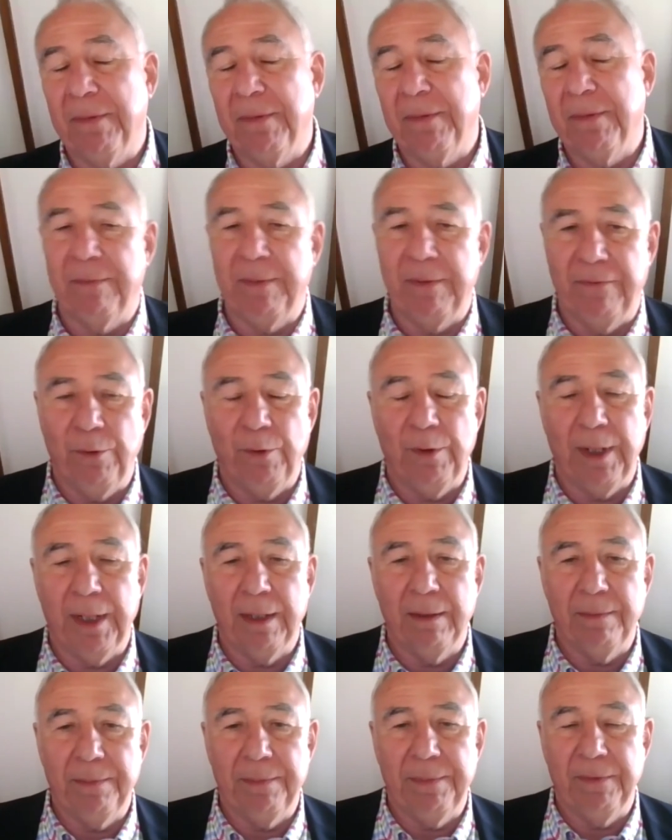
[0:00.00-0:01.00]
Before
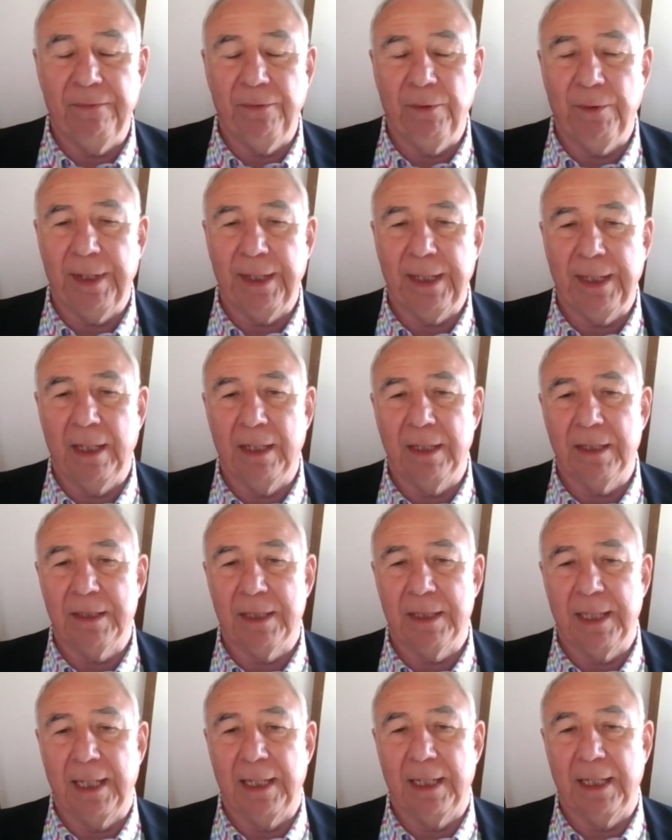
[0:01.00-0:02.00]
I can
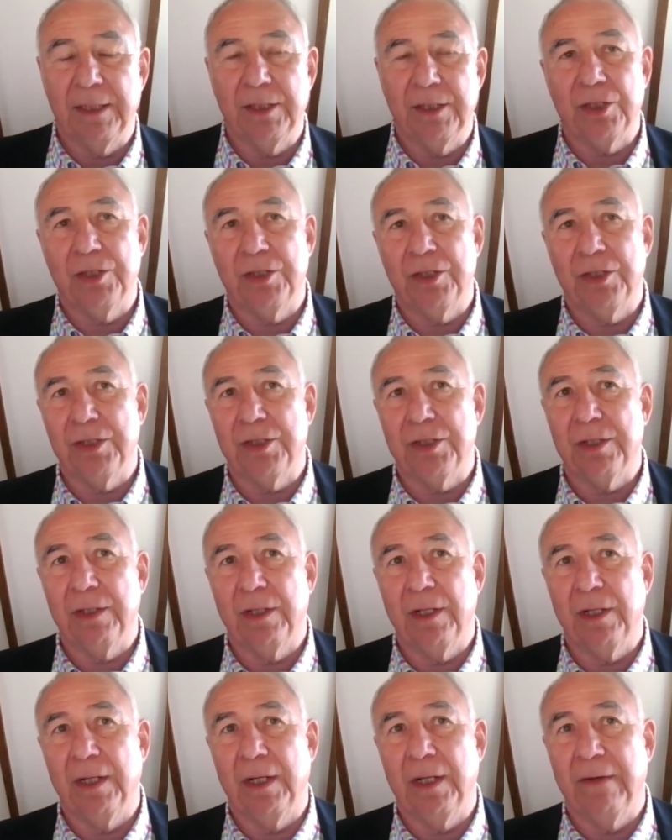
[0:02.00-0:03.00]
answer that, just
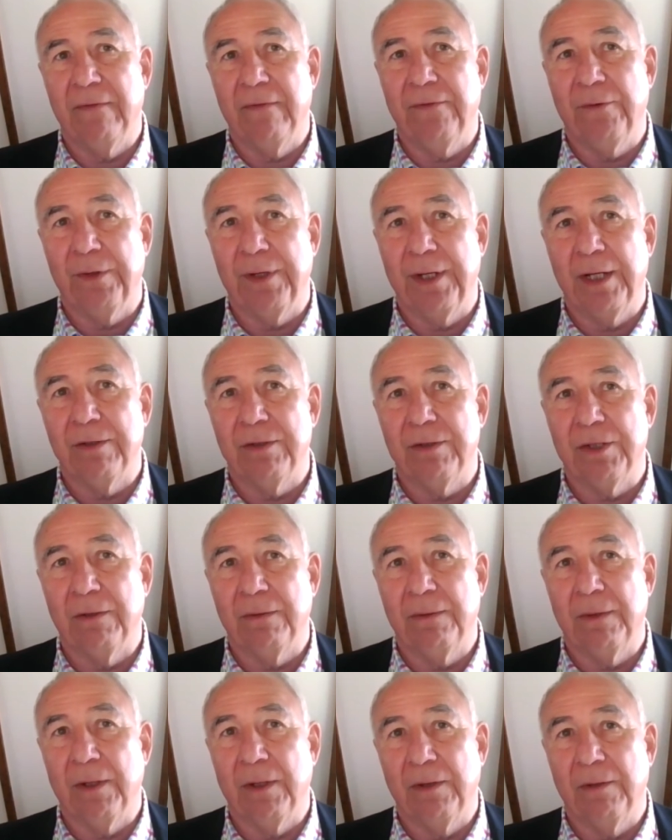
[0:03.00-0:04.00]
a footnote
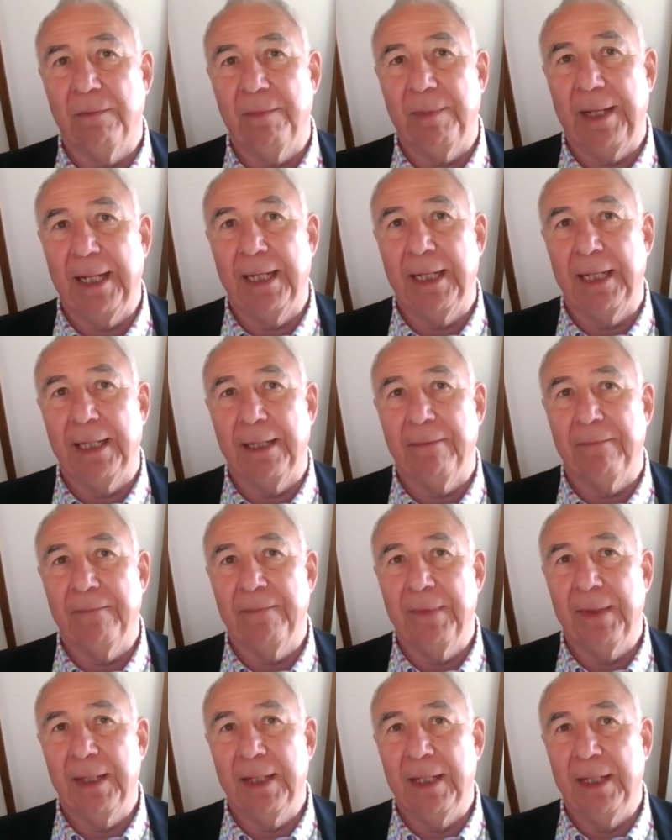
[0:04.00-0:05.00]
on planning.
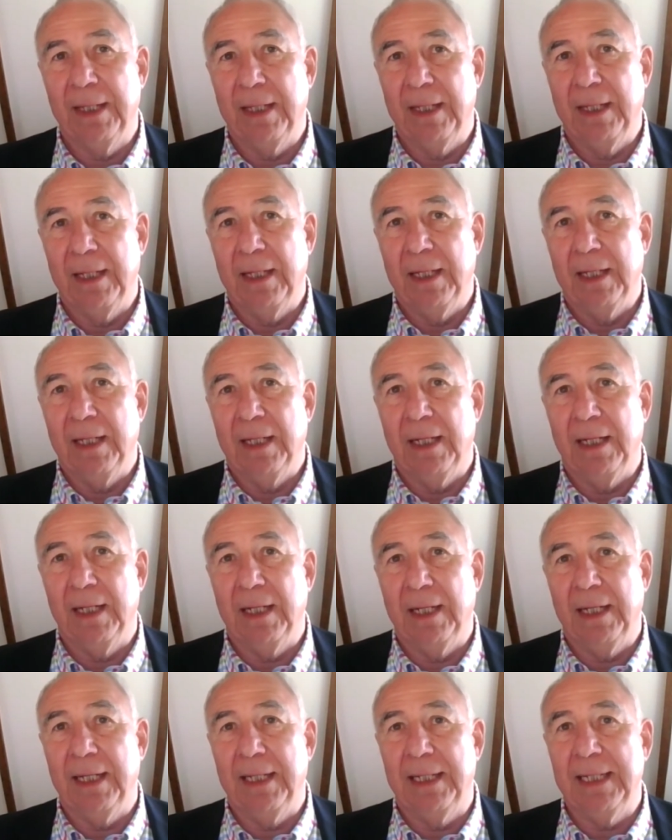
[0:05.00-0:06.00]

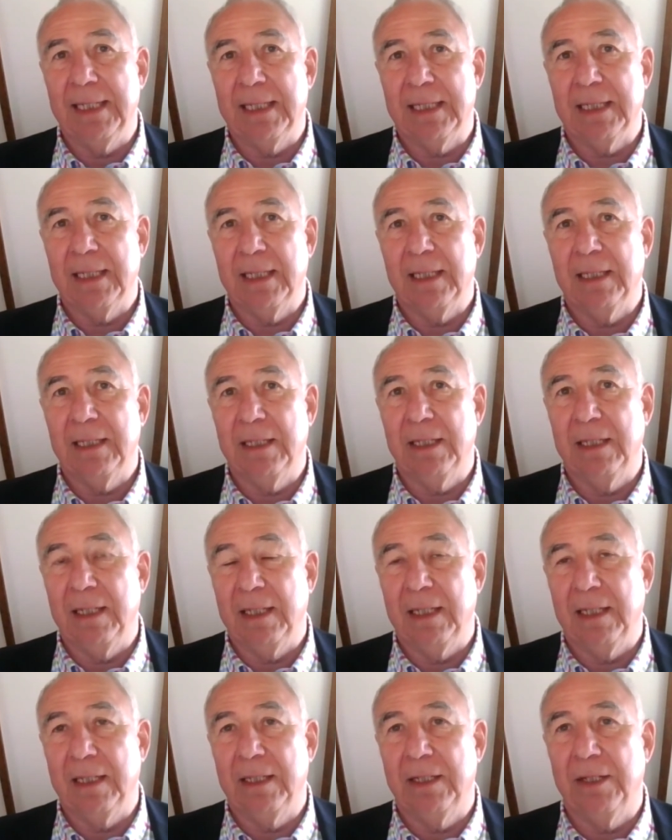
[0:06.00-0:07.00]
It is
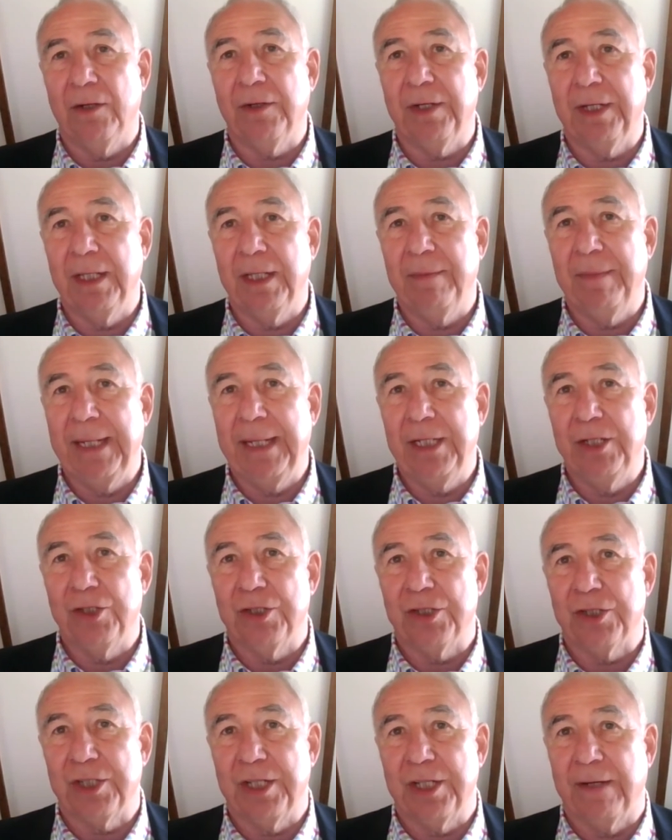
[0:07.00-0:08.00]
dog in the
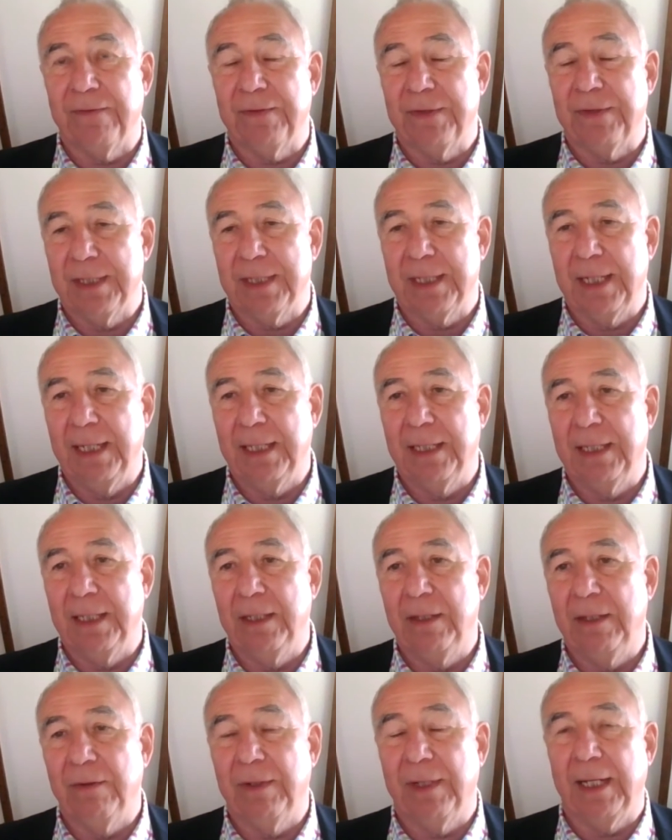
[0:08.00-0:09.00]
manger stuff to say that
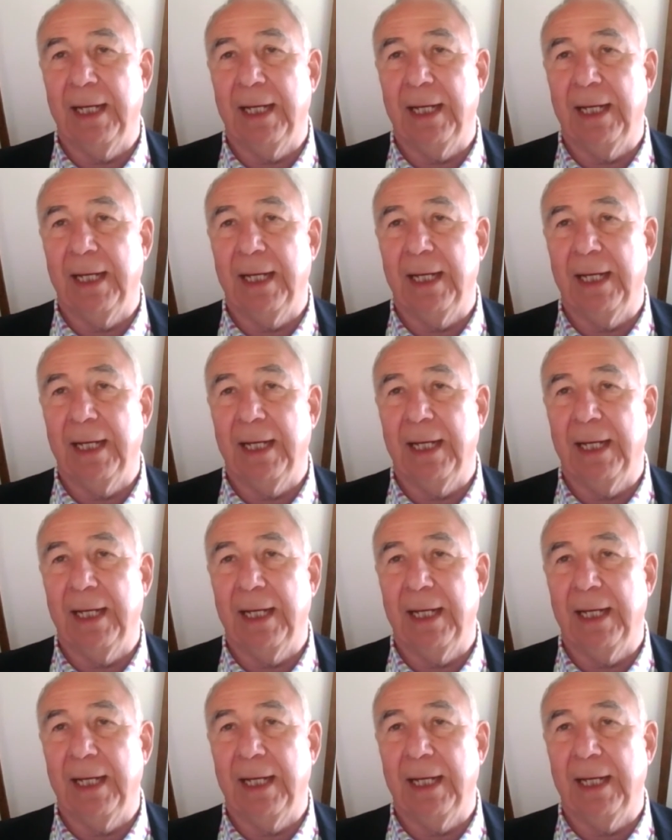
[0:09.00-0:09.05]
you